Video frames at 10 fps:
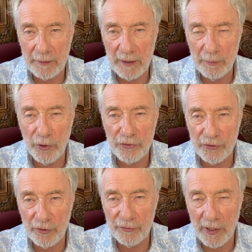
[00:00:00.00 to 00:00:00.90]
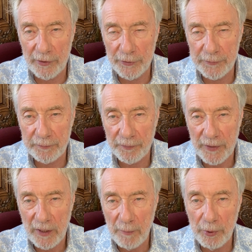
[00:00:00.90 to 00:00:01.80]
emotional value,
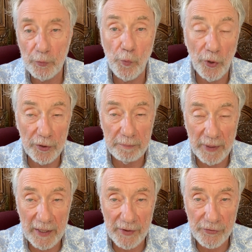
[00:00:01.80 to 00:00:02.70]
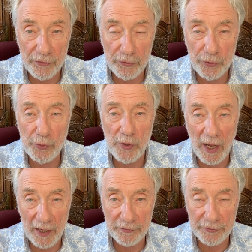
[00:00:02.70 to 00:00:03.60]
but word pairs do
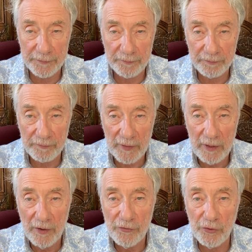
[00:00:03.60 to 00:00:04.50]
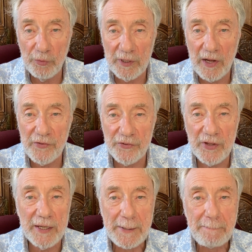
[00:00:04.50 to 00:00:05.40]
have. So when I
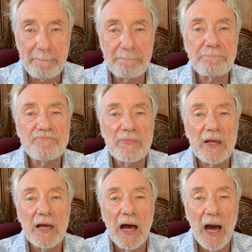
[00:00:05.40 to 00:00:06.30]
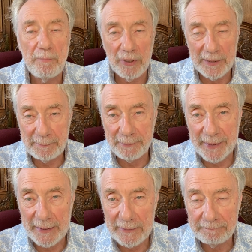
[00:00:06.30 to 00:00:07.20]
say apple and
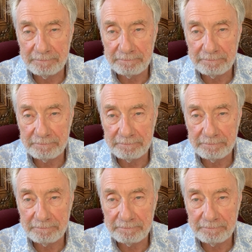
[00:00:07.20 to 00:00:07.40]
pear,